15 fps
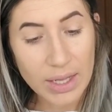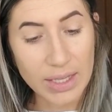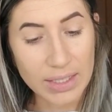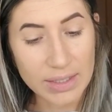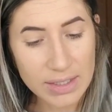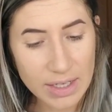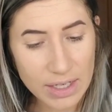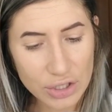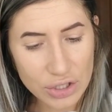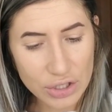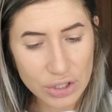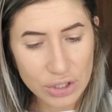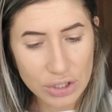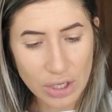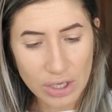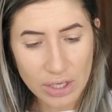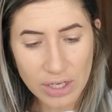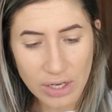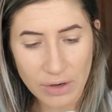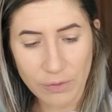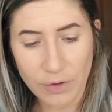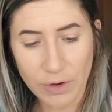Let's get
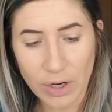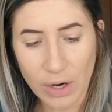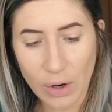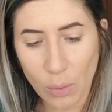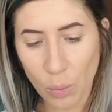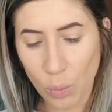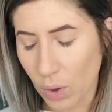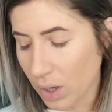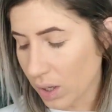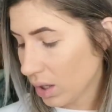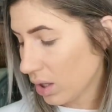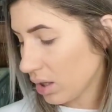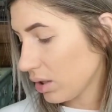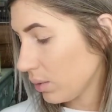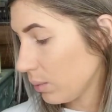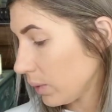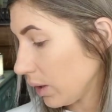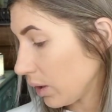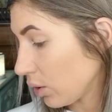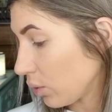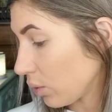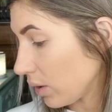started and figure out what color we
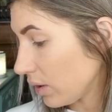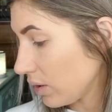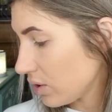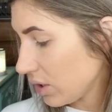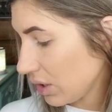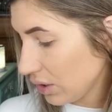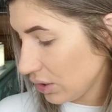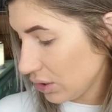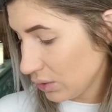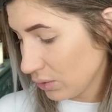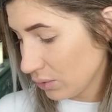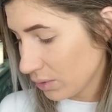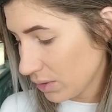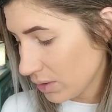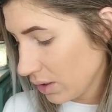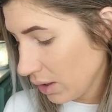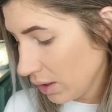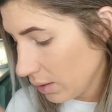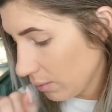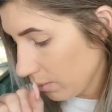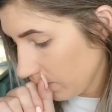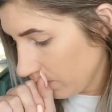are going to use,
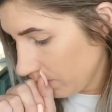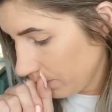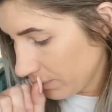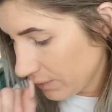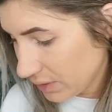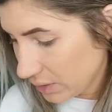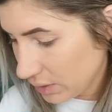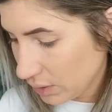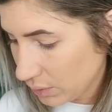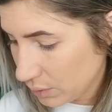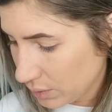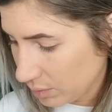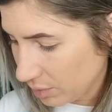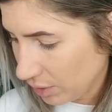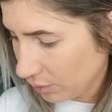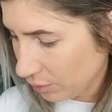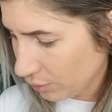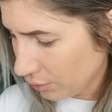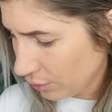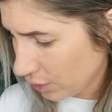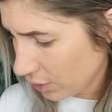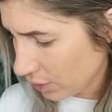excuse me,
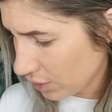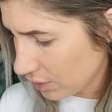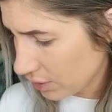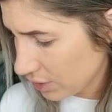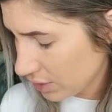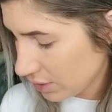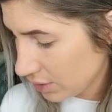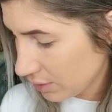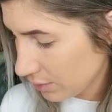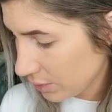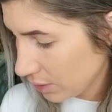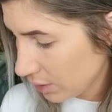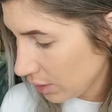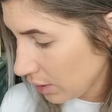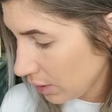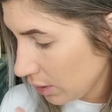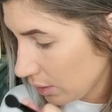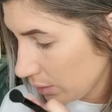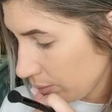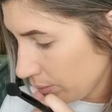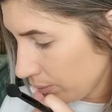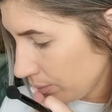first.
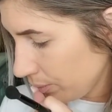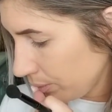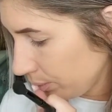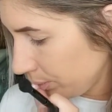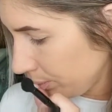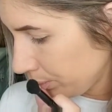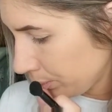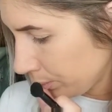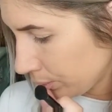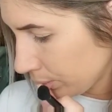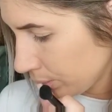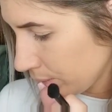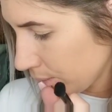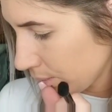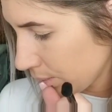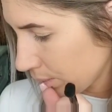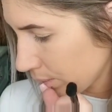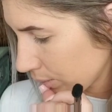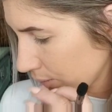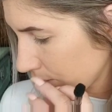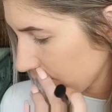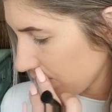
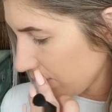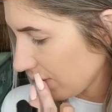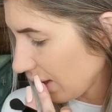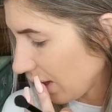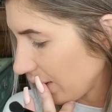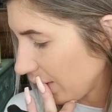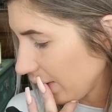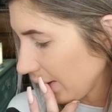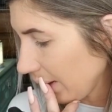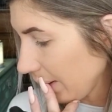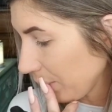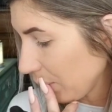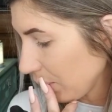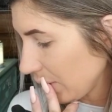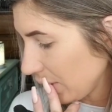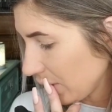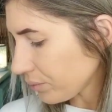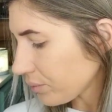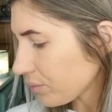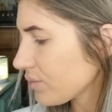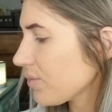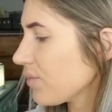I think I'm going,
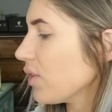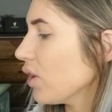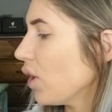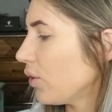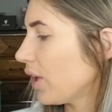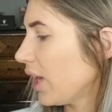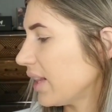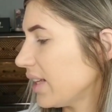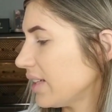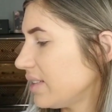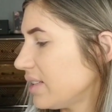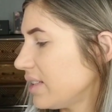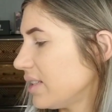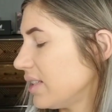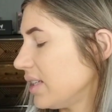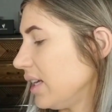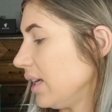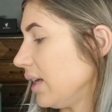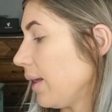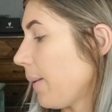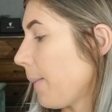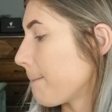okay, let's
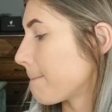see.